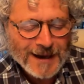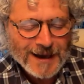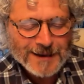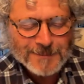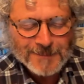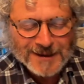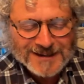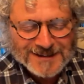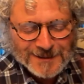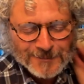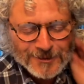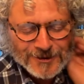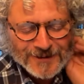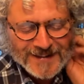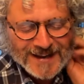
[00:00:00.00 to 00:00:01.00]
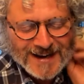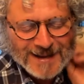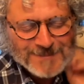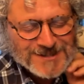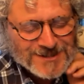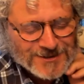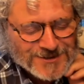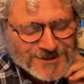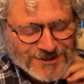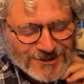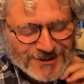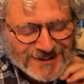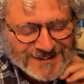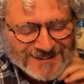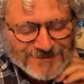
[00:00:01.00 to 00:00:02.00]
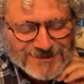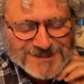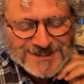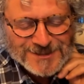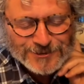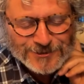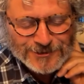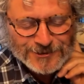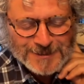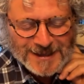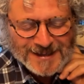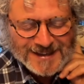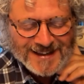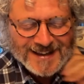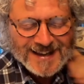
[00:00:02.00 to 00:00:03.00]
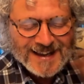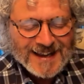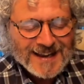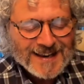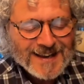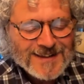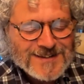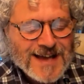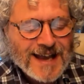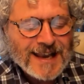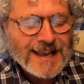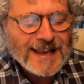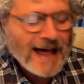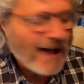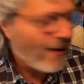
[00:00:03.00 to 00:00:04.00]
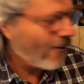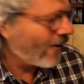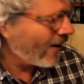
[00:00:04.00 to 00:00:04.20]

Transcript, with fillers: ad might come on on that. I'm so sorry that was a YouTube ad. Let's allow